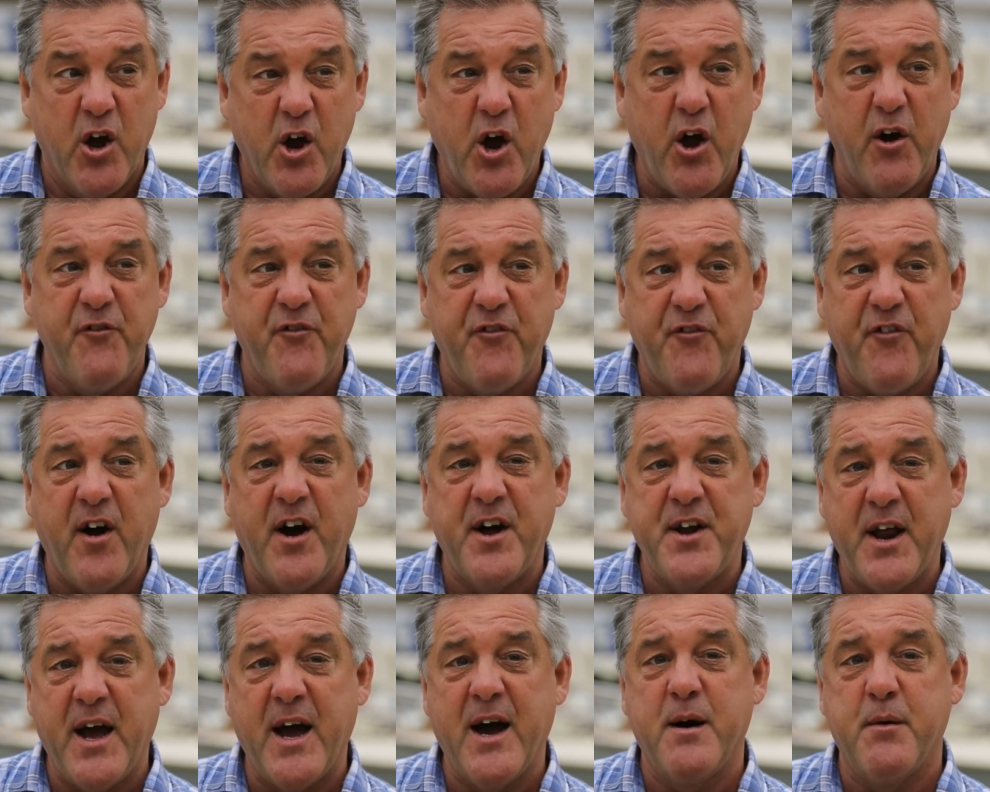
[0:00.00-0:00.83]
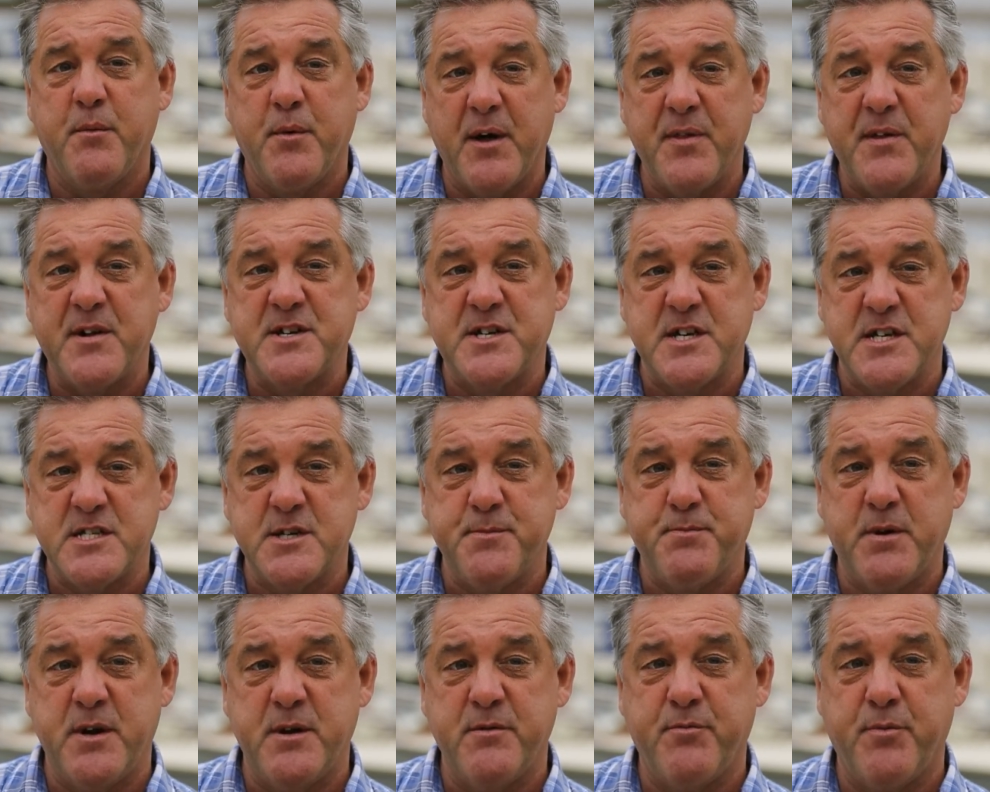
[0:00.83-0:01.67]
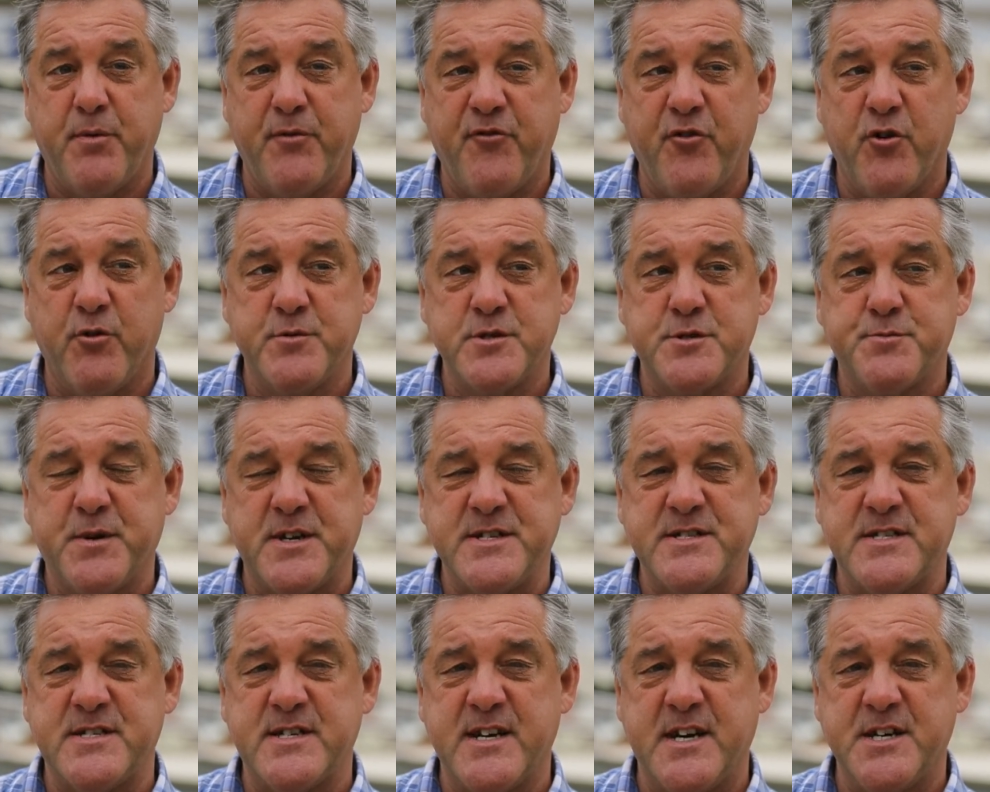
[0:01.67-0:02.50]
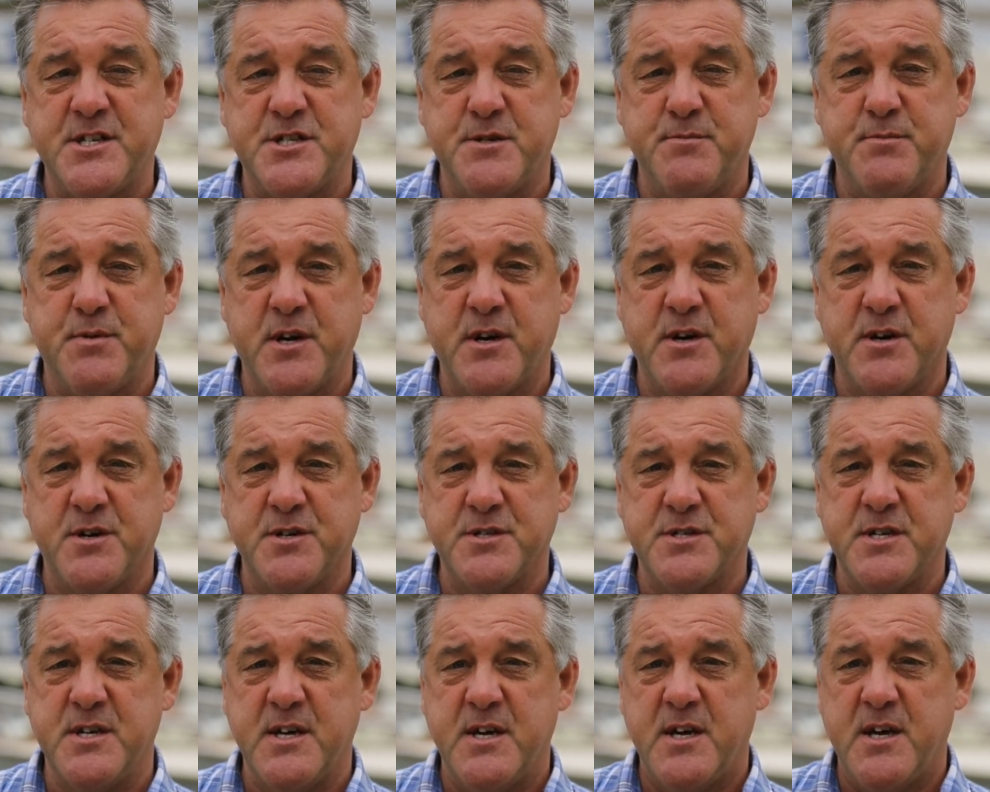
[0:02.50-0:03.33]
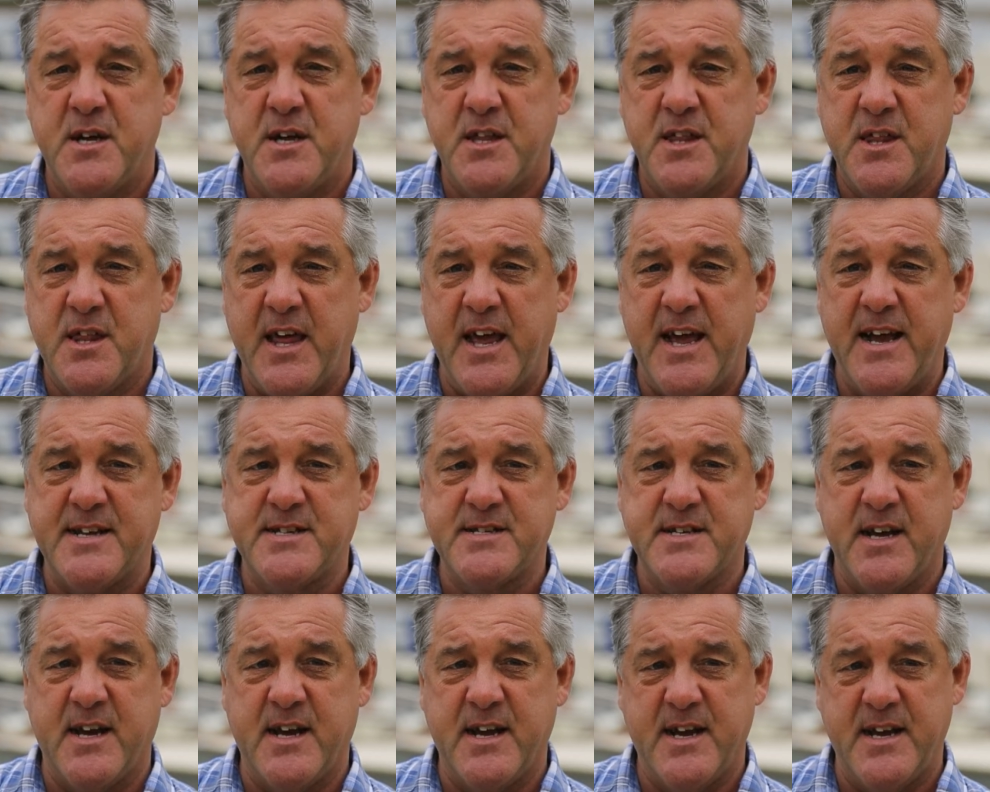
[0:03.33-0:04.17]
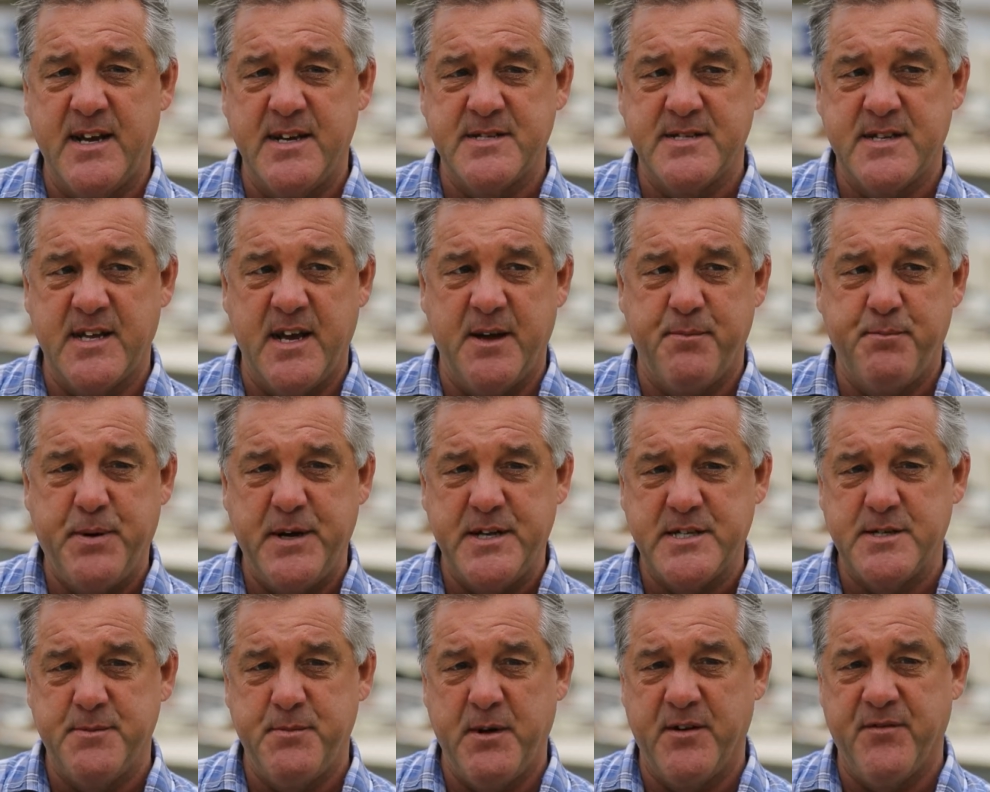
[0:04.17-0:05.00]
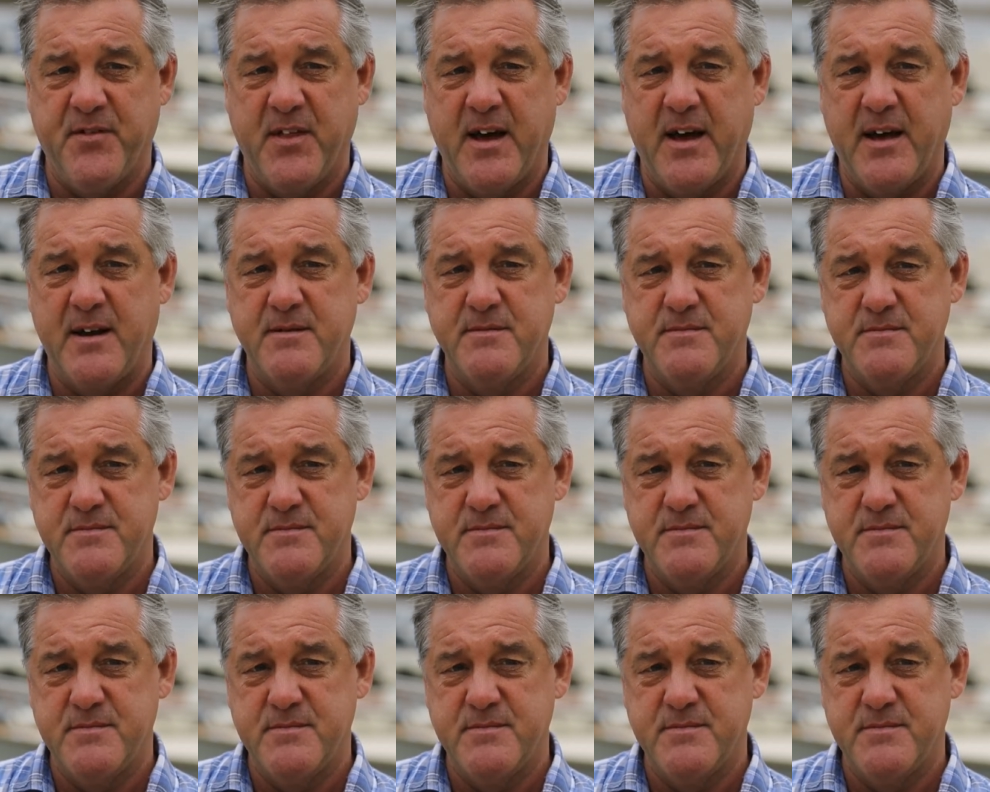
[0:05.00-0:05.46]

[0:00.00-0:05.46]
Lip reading: Go and find out about the discipline of performance presentation, because theatre is the epitome of that.